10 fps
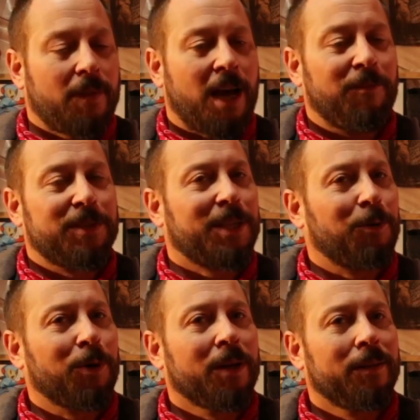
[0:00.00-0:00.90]
obviously,
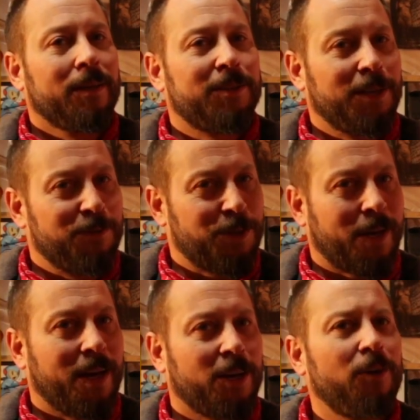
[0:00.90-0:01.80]
we're in the city of
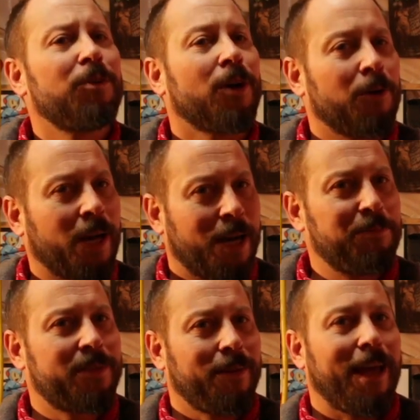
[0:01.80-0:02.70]
Chicago. Go Cubs!